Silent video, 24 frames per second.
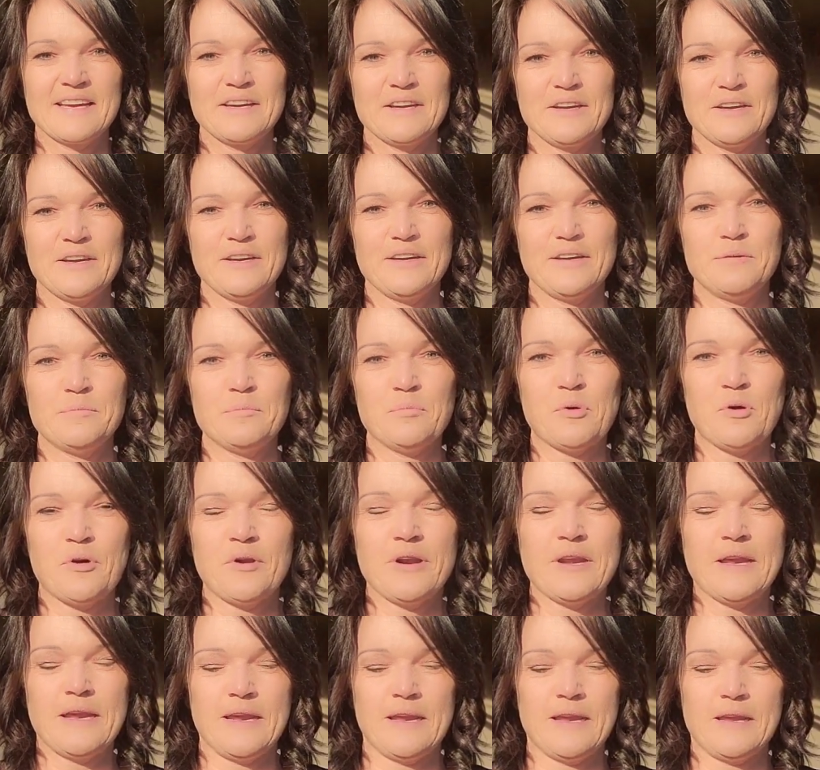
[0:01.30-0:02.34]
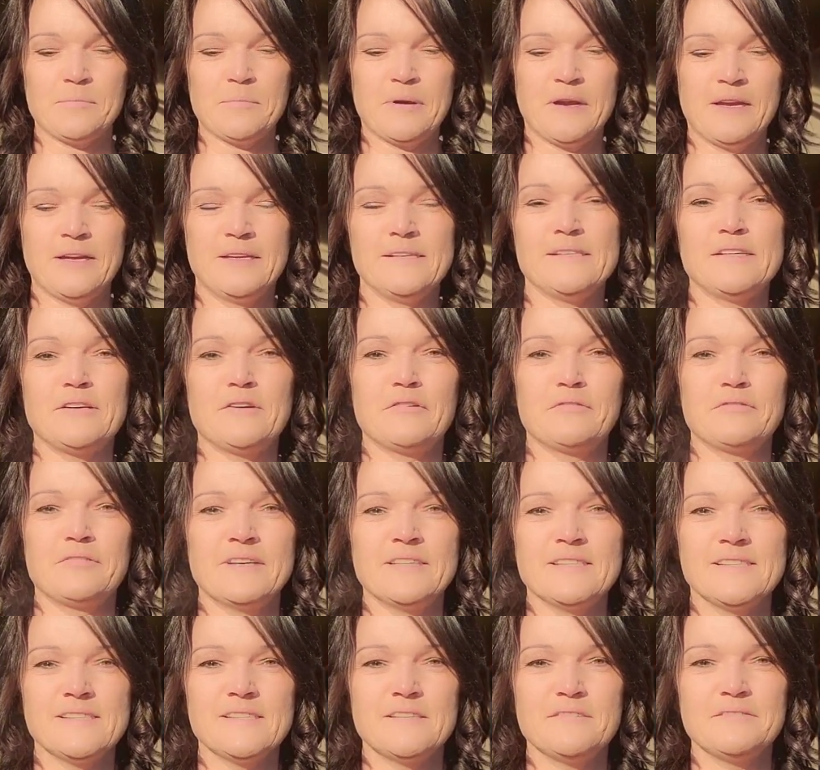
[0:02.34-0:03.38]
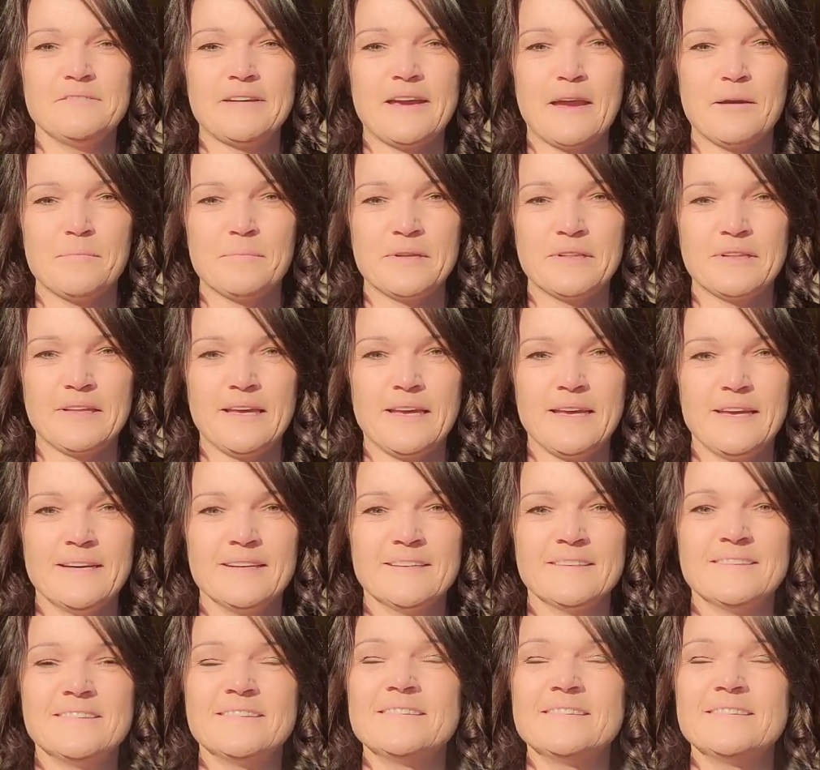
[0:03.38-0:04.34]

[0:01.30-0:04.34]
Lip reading: Good morning, my dear friends and family.